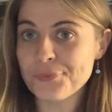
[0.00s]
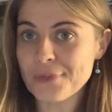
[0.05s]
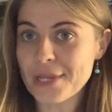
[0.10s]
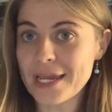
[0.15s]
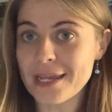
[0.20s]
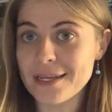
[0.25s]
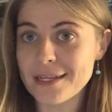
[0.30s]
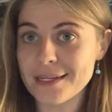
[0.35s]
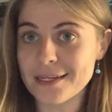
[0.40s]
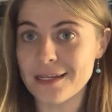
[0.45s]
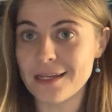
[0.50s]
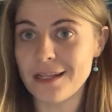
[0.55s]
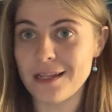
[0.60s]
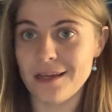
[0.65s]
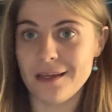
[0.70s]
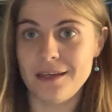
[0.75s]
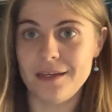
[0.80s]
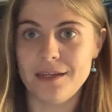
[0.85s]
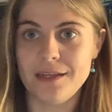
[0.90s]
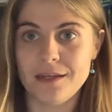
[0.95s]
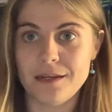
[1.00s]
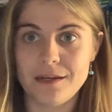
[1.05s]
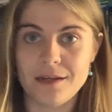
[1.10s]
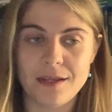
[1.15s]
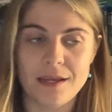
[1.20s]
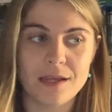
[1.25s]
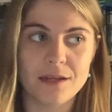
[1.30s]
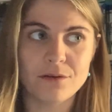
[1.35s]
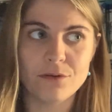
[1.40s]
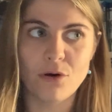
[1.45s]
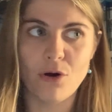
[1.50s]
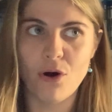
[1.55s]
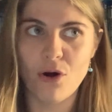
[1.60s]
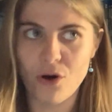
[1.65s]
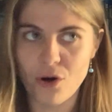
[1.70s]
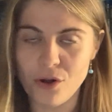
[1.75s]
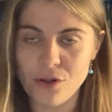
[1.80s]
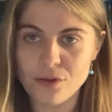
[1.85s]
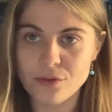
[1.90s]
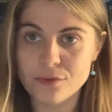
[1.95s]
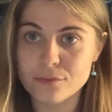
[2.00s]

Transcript: I didn't like it at all.